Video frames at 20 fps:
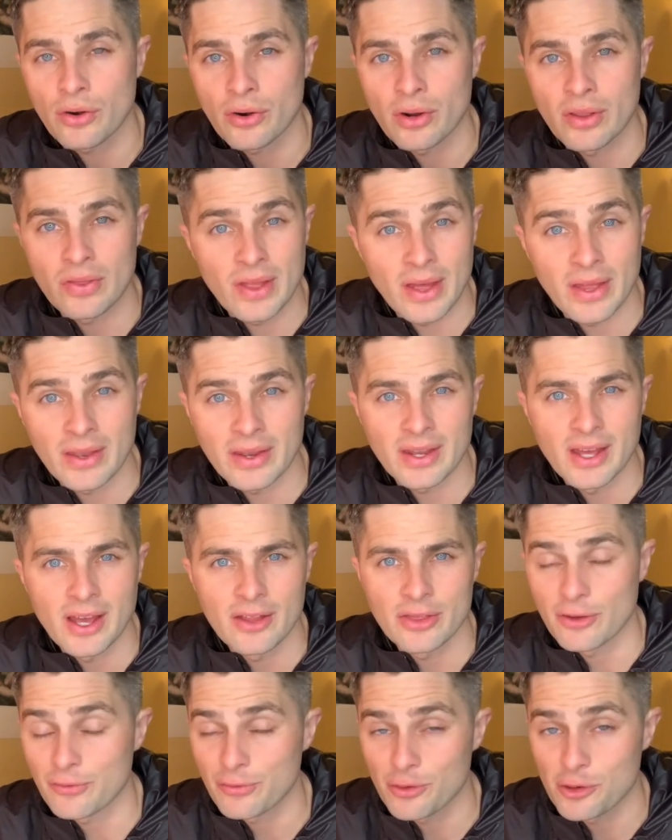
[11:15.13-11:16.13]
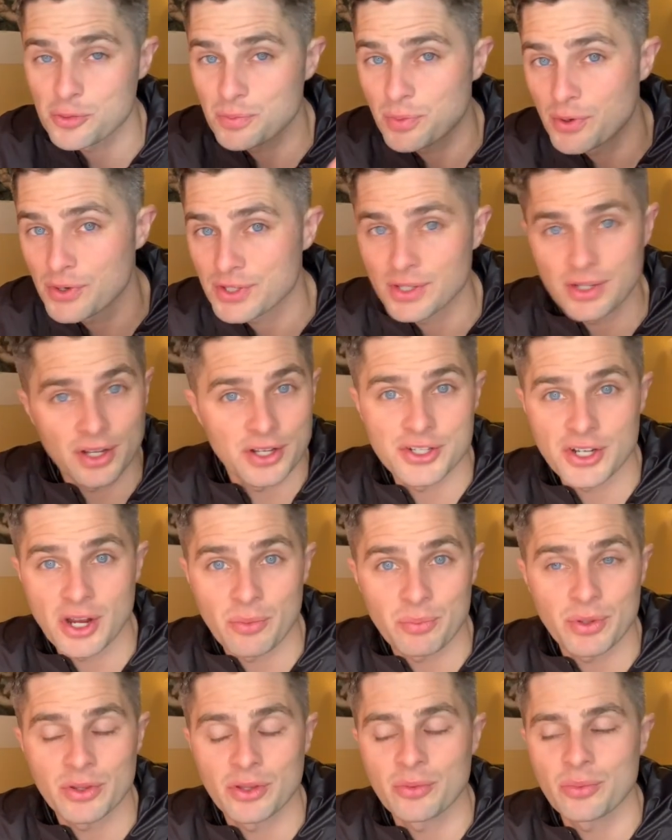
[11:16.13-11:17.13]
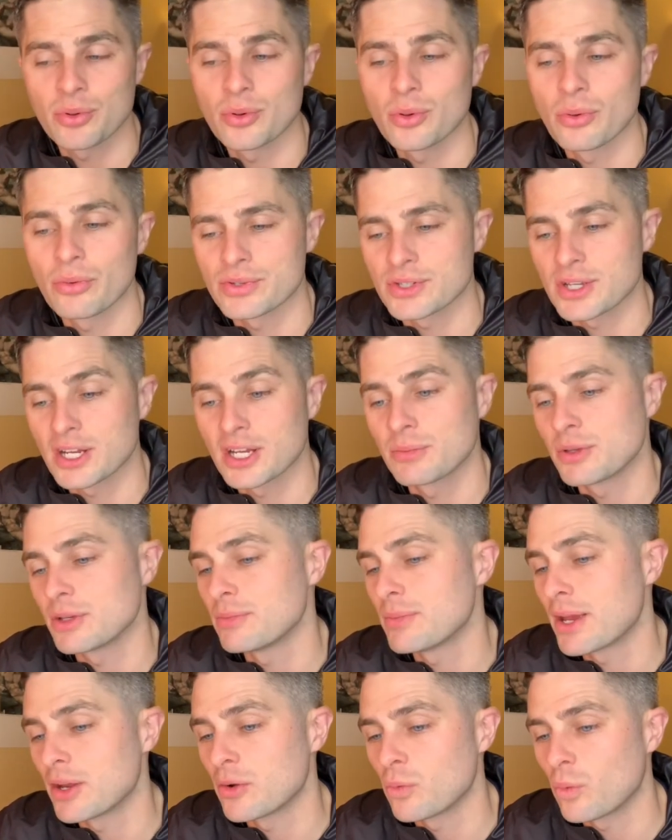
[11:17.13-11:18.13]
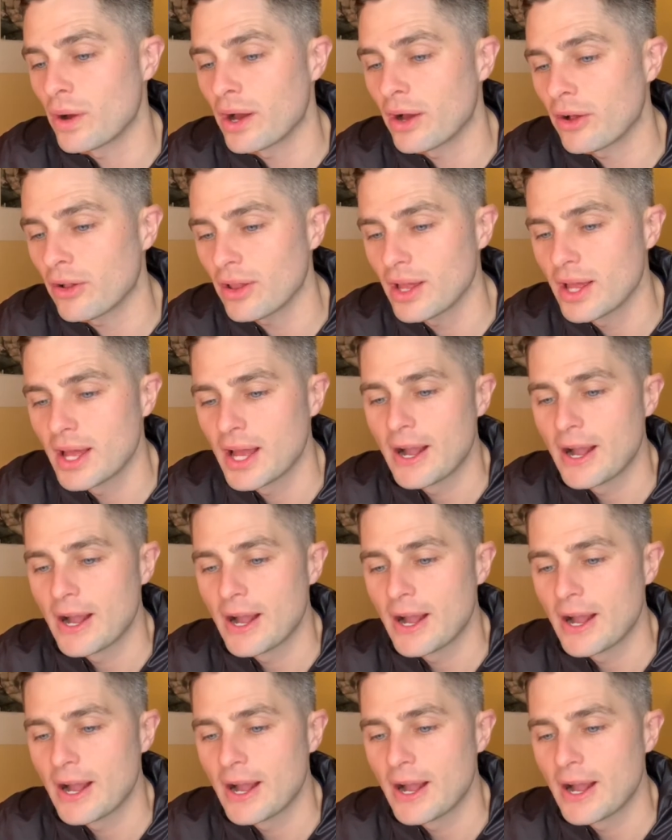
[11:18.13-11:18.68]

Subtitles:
and then the first person to jump in the pool was going to be made well?